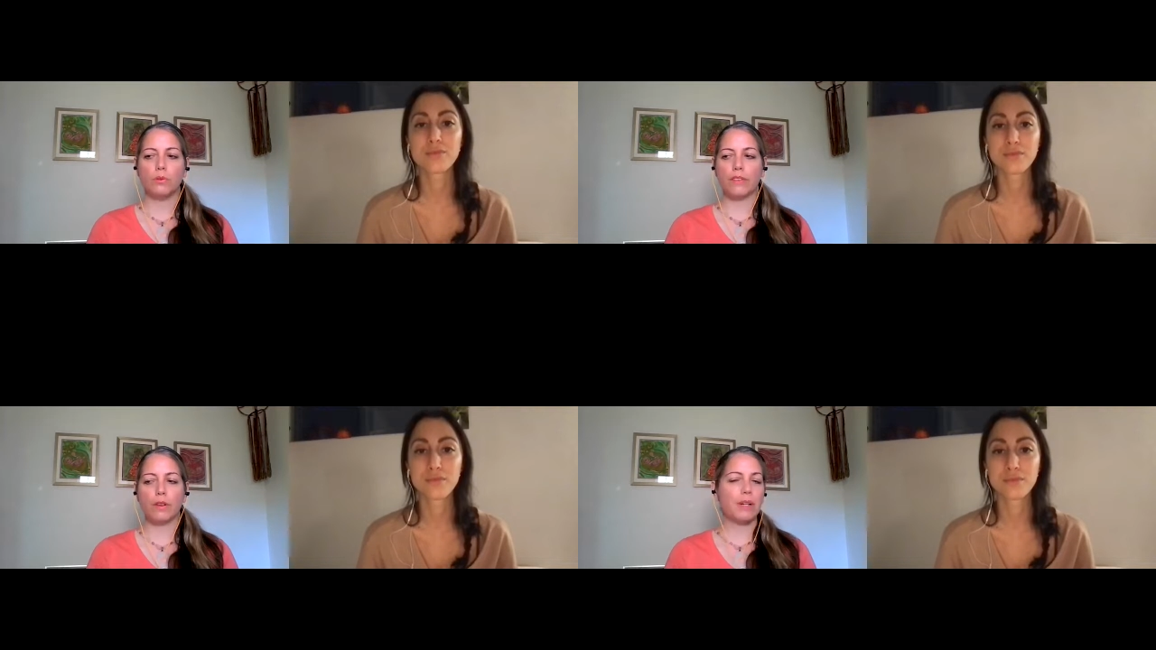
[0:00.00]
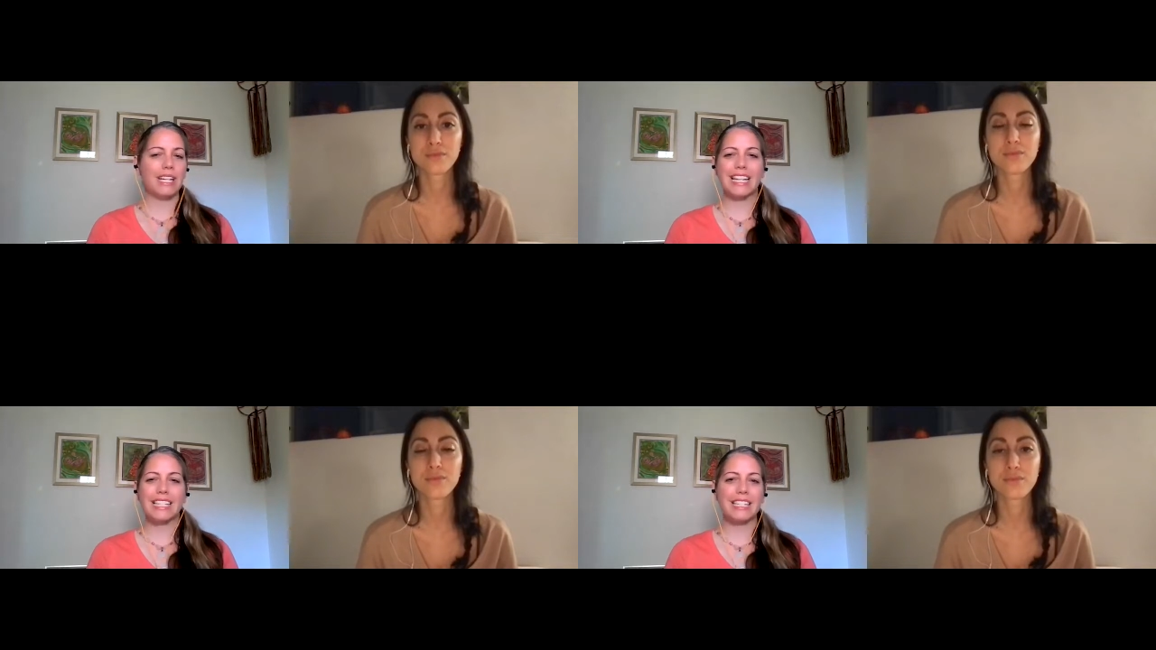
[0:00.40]
Speaker 1: everybody
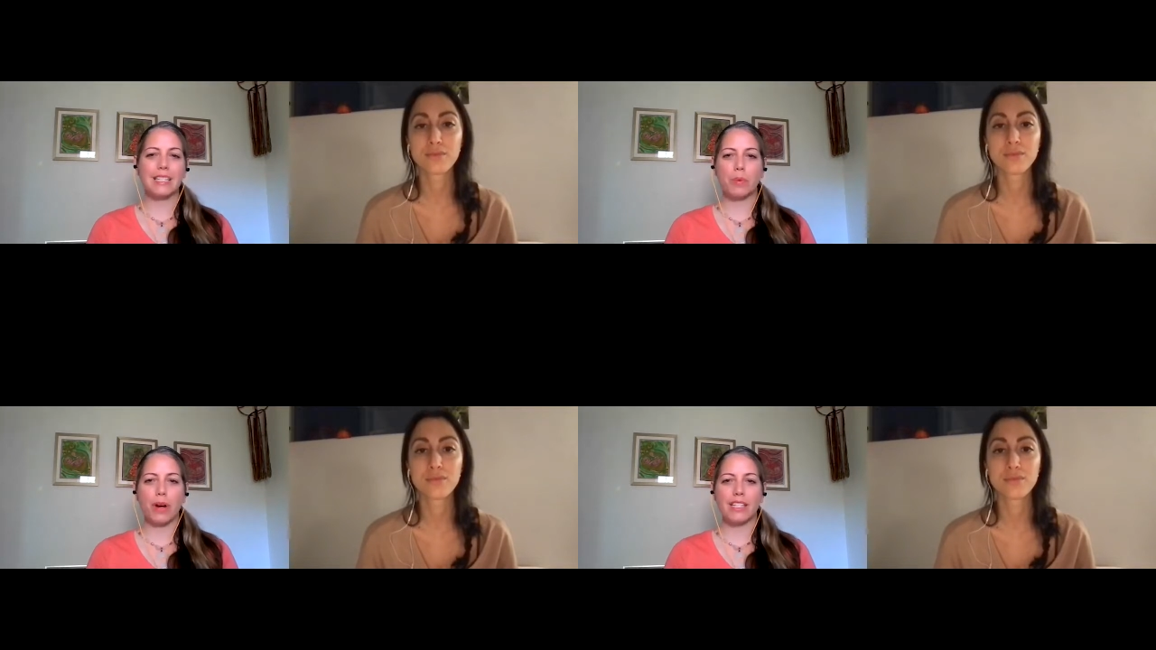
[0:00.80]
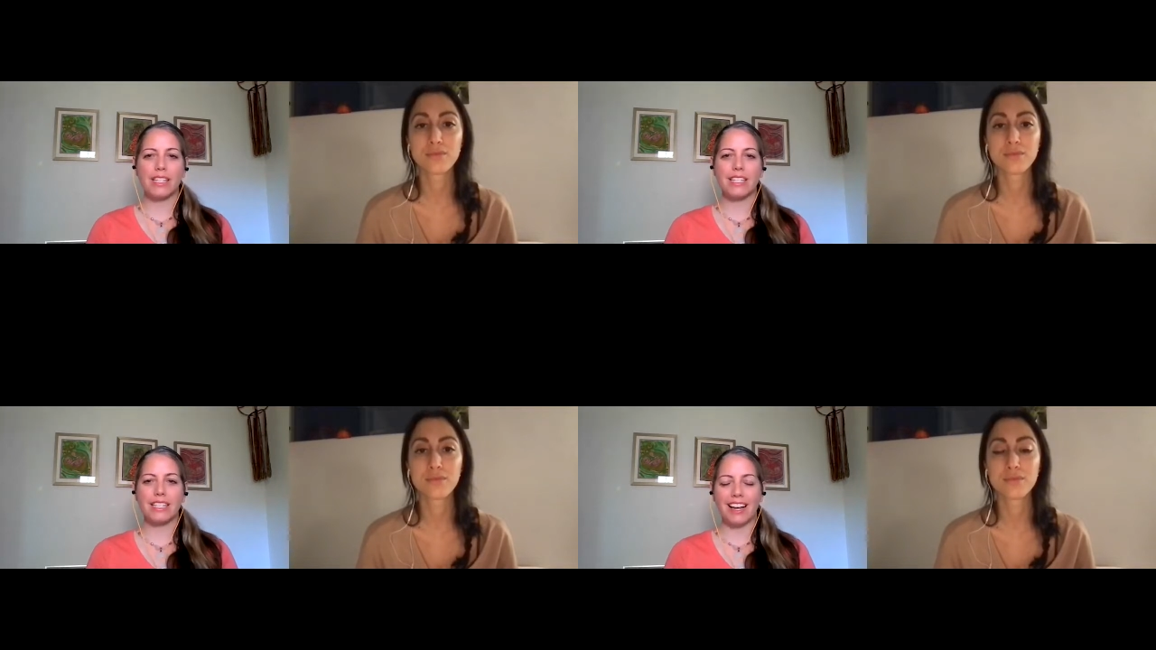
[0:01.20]
has to suppress
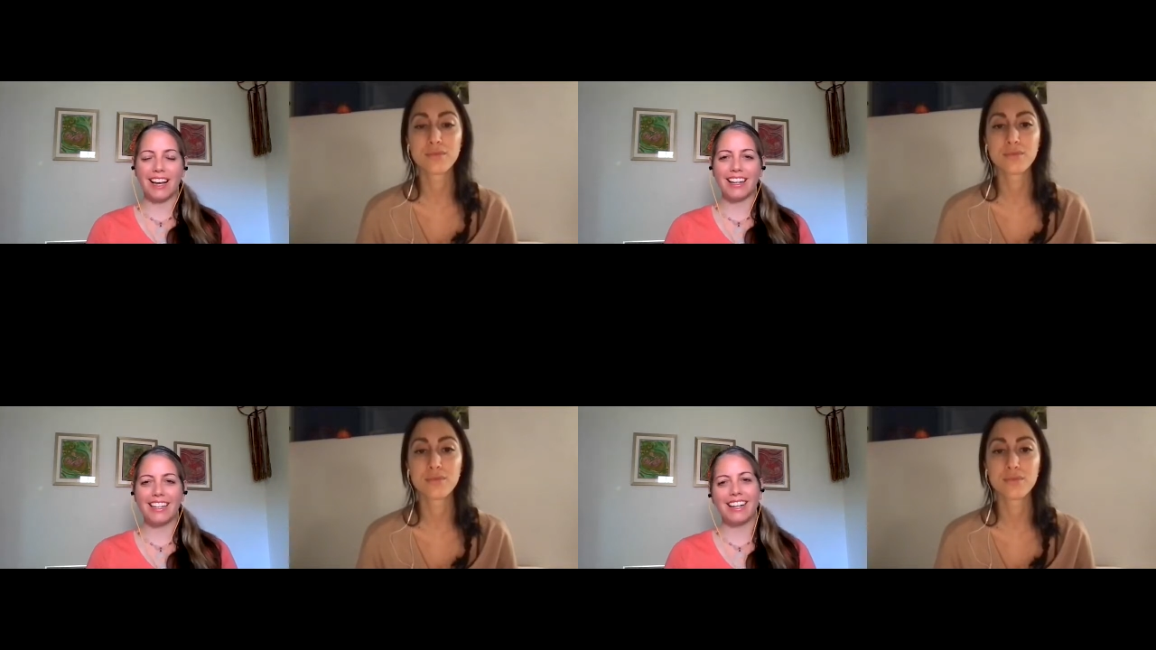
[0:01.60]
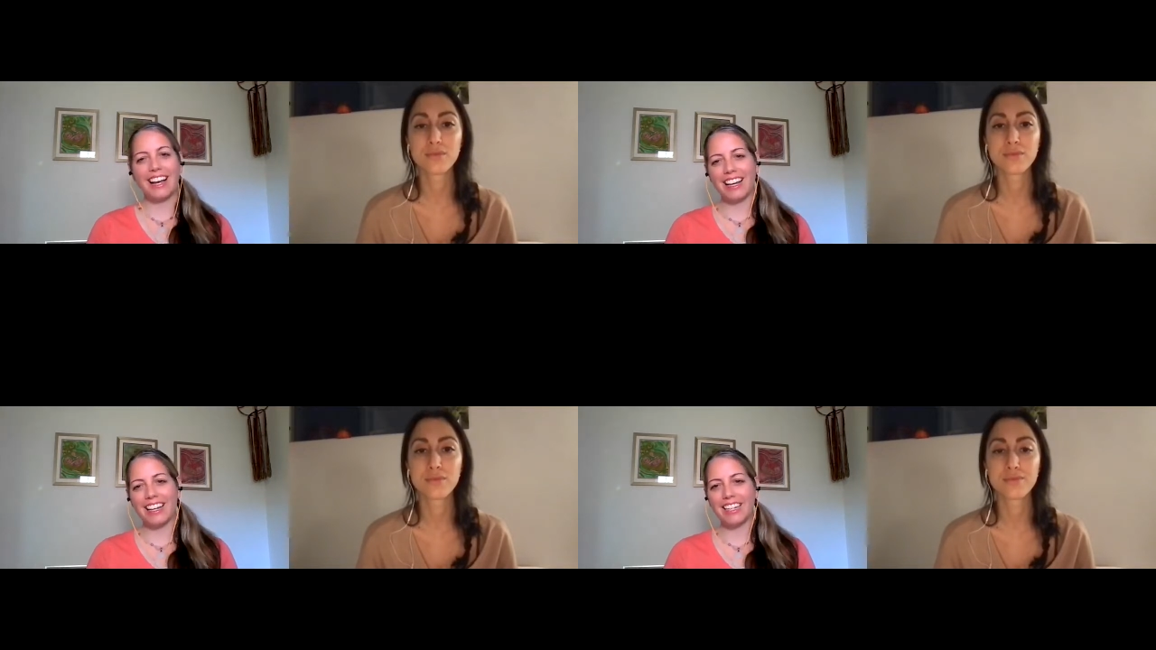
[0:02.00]
and deny and
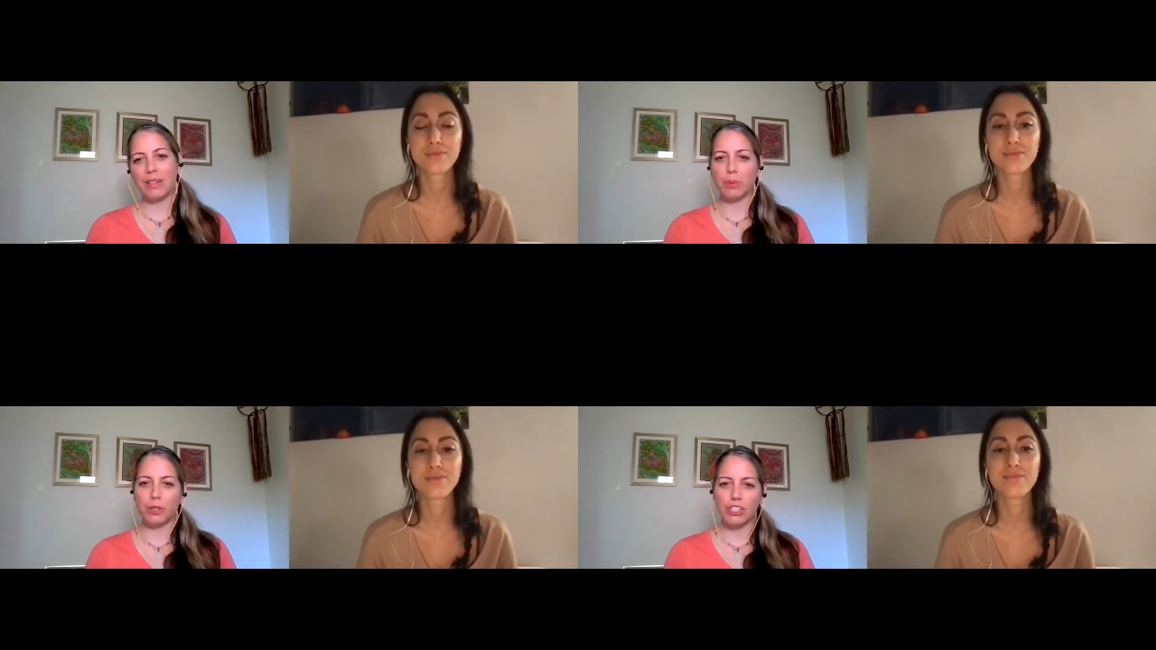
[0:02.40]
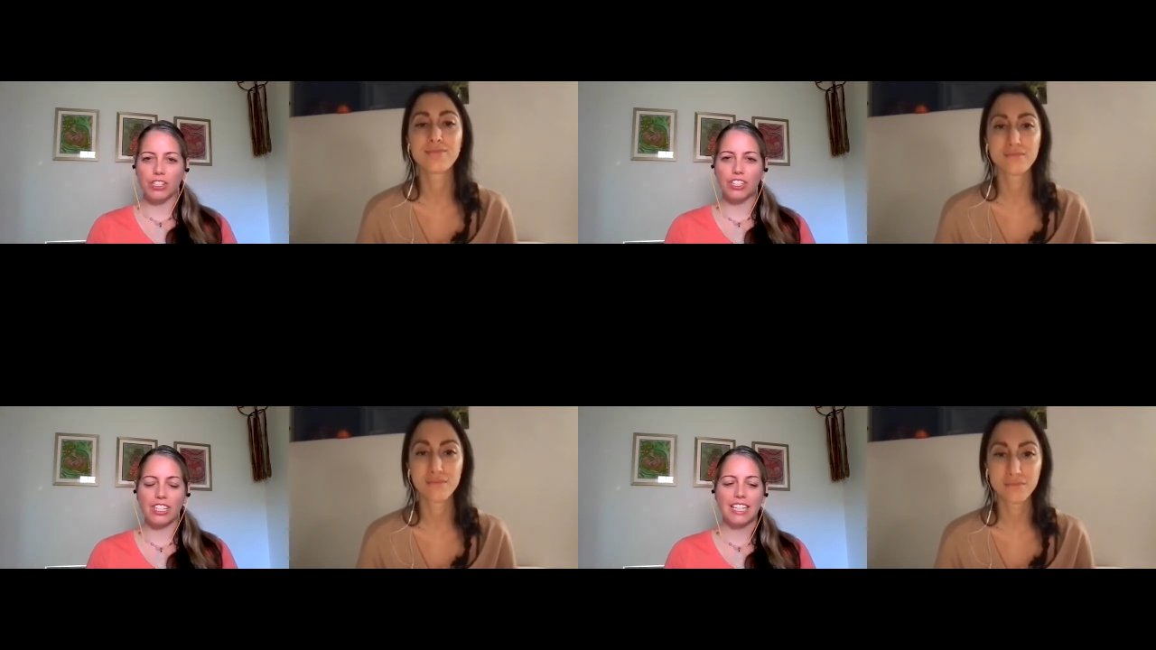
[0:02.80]
hide and push.
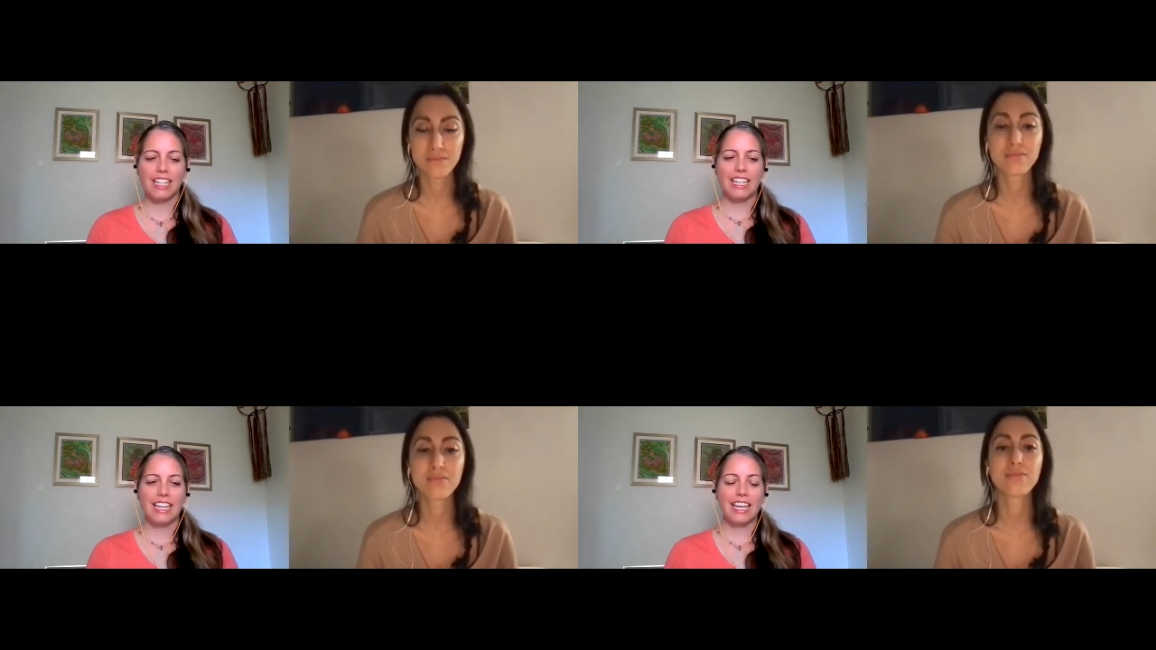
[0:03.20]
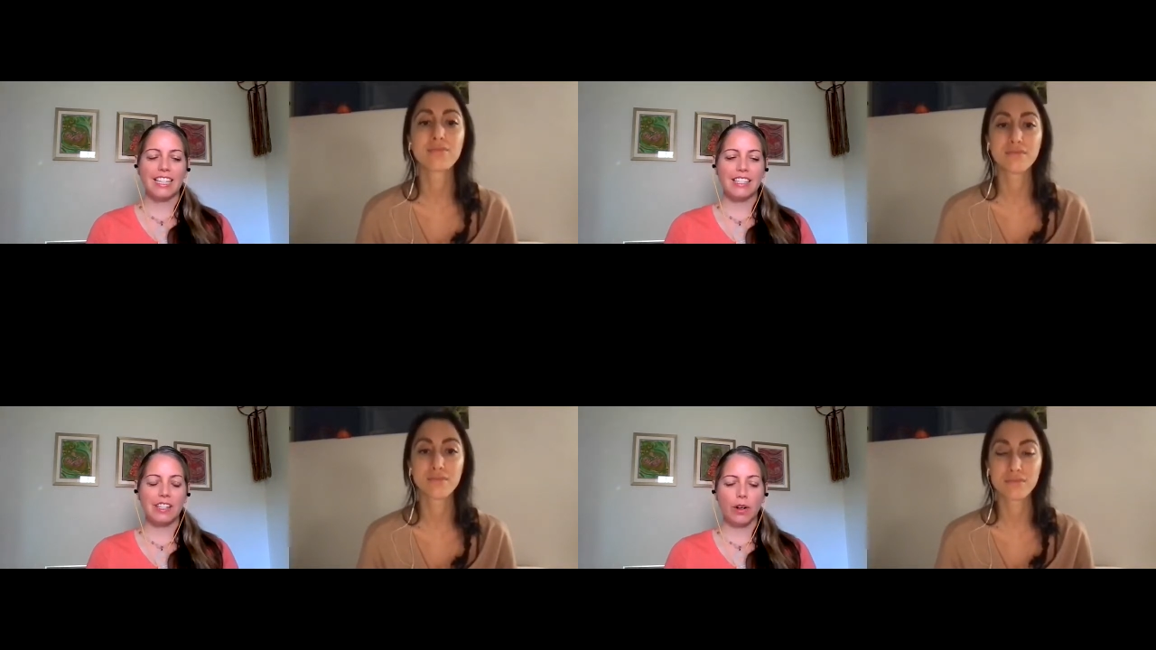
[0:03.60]

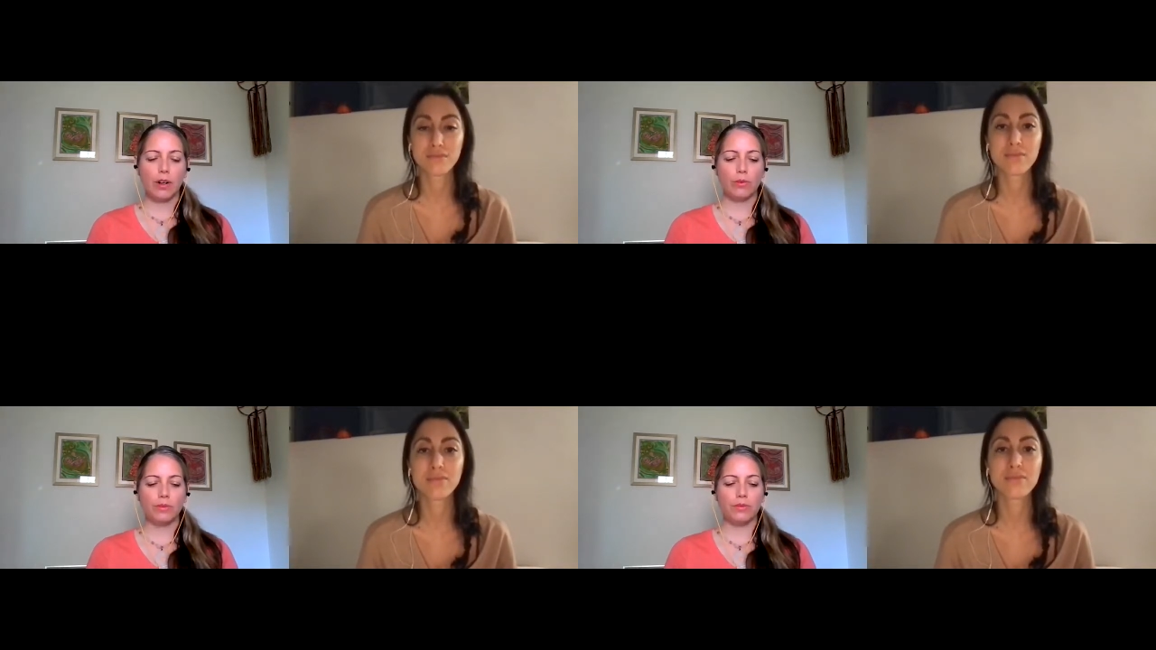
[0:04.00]
And so